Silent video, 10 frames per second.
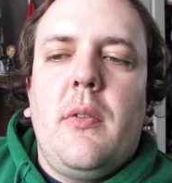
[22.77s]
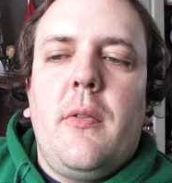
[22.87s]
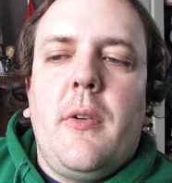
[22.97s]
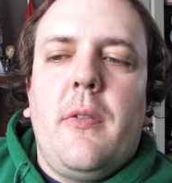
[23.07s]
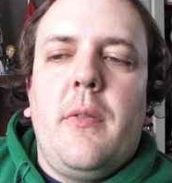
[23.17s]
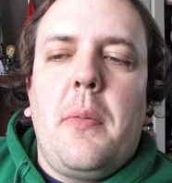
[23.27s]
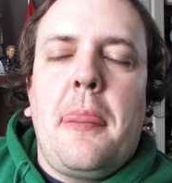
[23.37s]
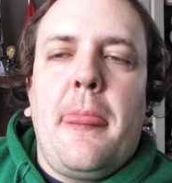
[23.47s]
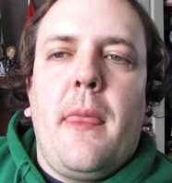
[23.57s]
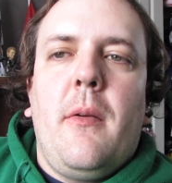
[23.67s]
for
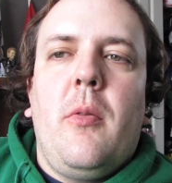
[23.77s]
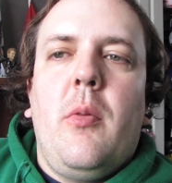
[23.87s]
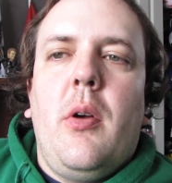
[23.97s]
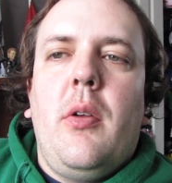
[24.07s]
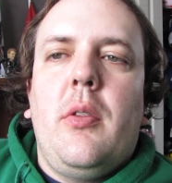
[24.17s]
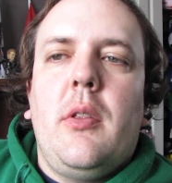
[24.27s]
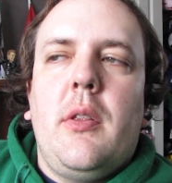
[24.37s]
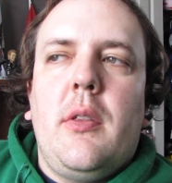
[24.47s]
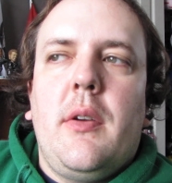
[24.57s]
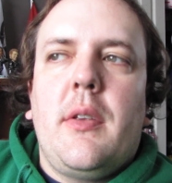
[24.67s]
well
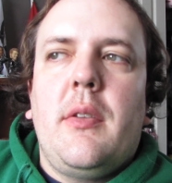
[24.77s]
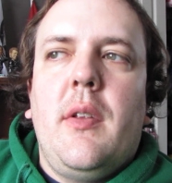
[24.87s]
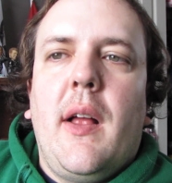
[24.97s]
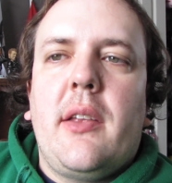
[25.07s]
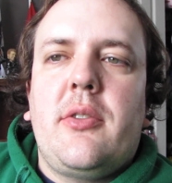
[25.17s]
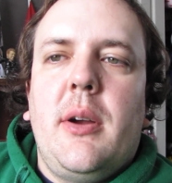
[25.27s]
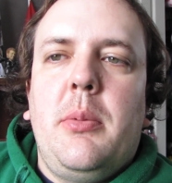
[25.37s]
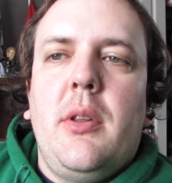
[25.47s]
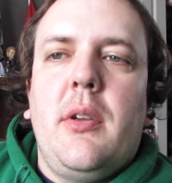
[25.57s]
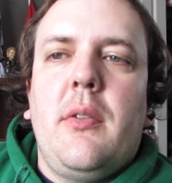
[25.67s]
the last
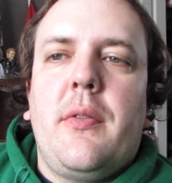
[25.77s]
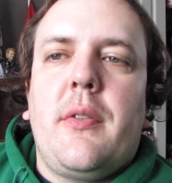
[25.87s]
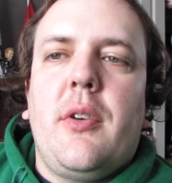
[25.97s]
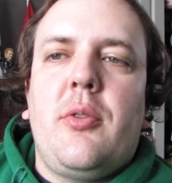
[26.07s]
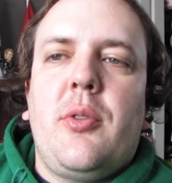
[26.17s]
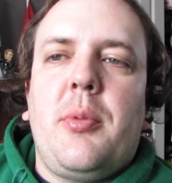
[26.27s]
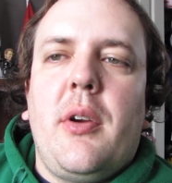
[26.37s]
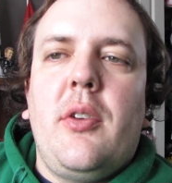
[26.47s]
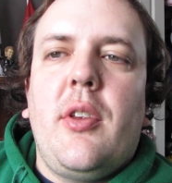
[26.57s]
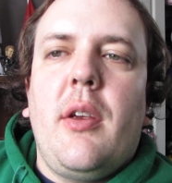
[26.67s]
couple of Christmas
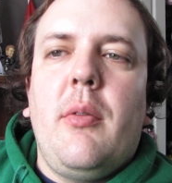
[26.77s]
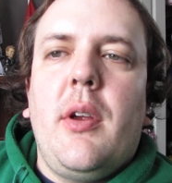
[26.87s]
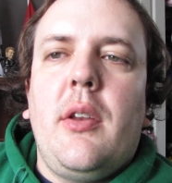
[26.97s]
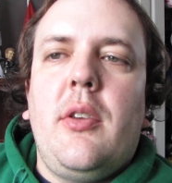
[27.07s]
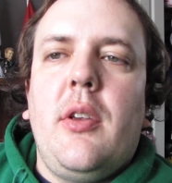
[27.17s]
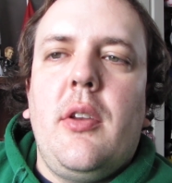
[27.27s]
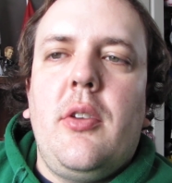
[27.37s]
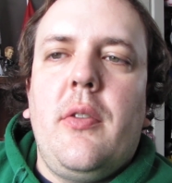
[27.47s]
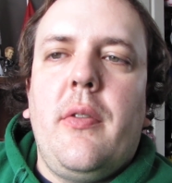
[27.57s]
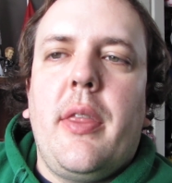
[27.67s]
parties I went
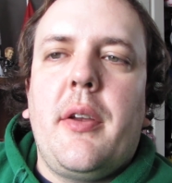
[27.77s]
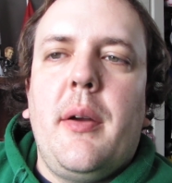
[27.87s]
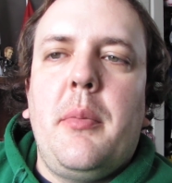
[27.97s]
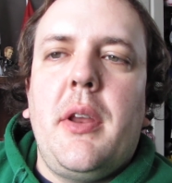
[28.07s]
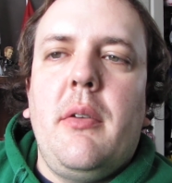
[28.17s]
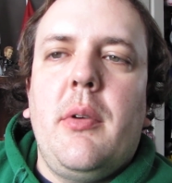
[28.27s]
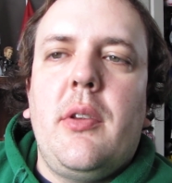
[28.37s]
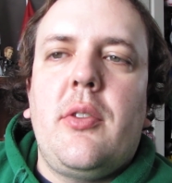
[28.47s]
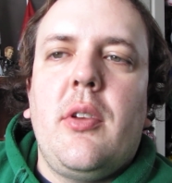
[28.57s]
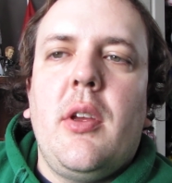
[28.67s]
into for the company
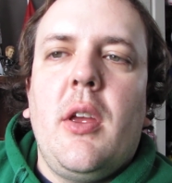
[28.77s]
was